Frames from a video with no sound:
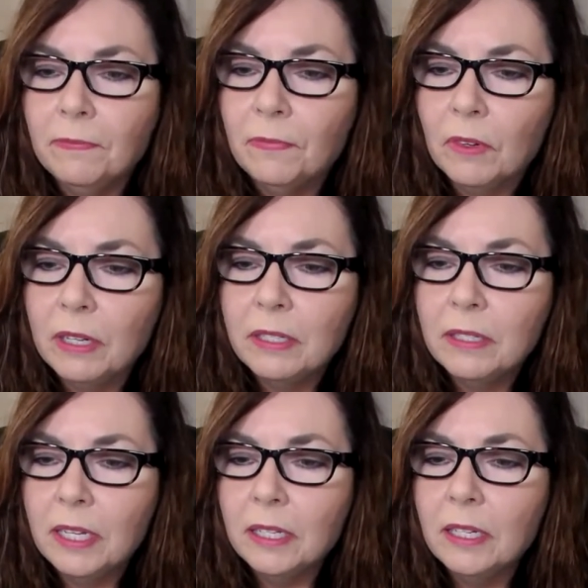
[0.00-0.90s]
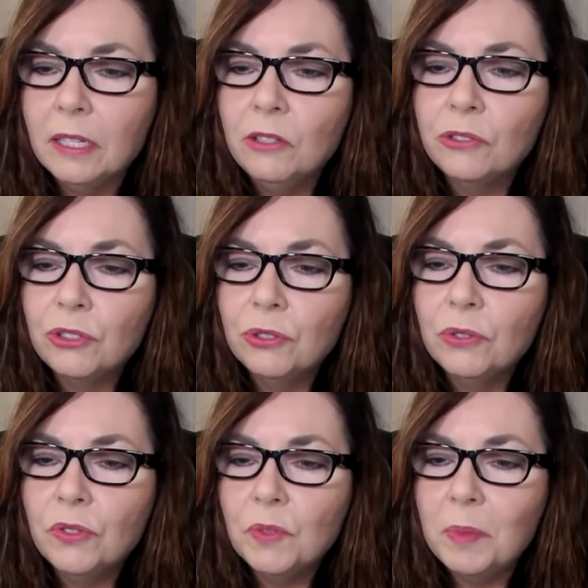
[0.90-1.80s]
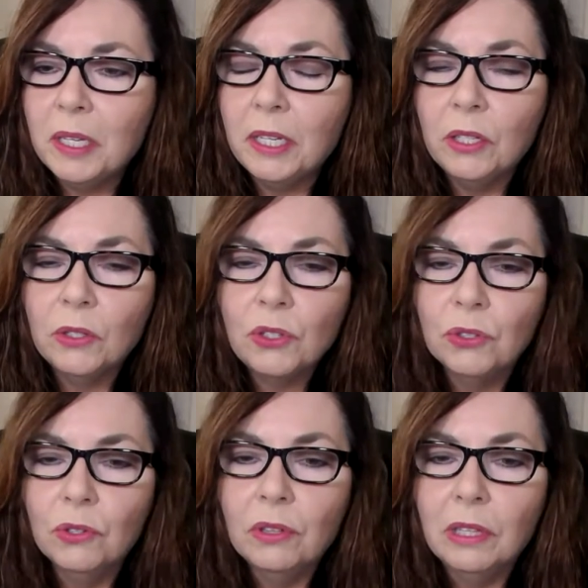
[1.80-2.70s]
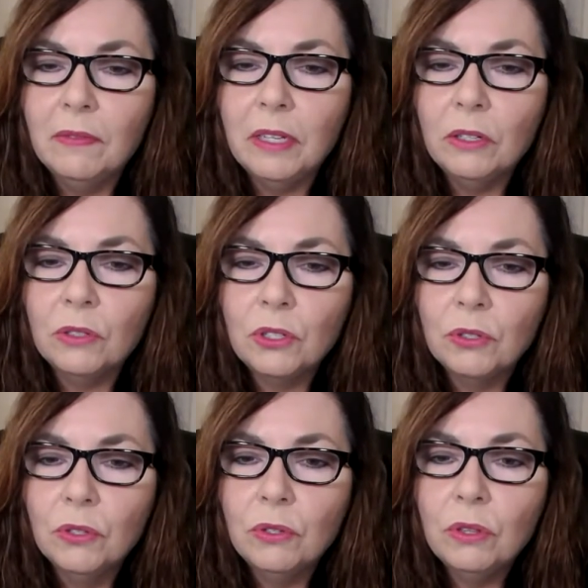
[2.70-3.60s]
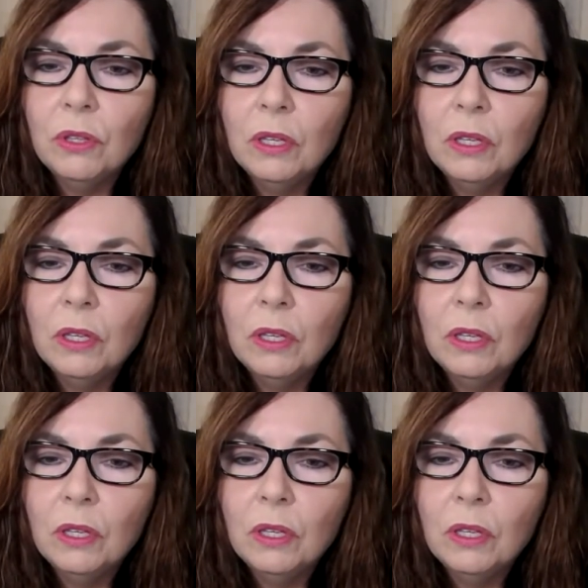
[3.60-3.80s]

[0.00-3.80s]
Right, standing in your truth, speaking your truth, living your truth,